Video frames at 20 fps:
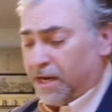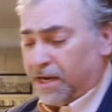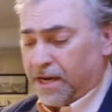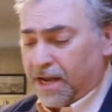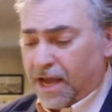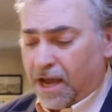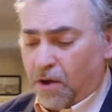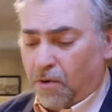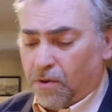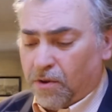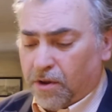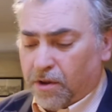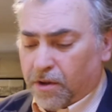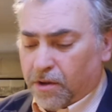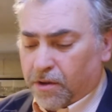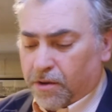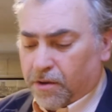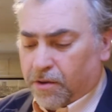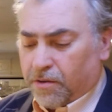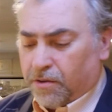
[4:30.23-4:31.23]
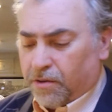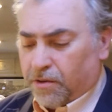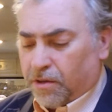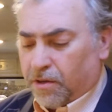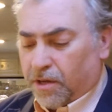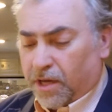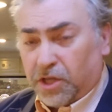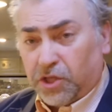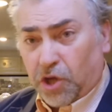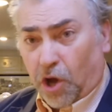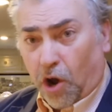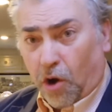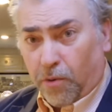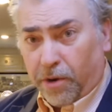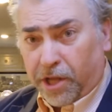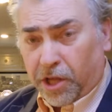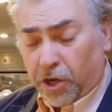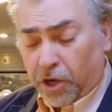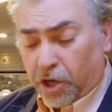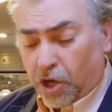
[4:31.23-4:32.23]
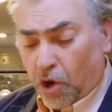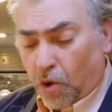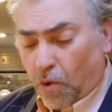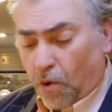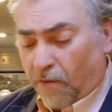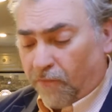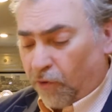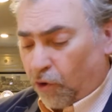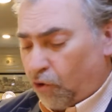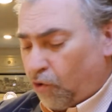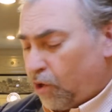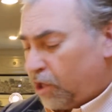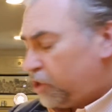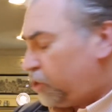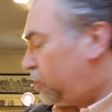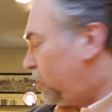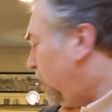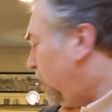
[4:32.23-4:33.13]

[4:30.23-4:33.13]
Now, it's already going to go over crushed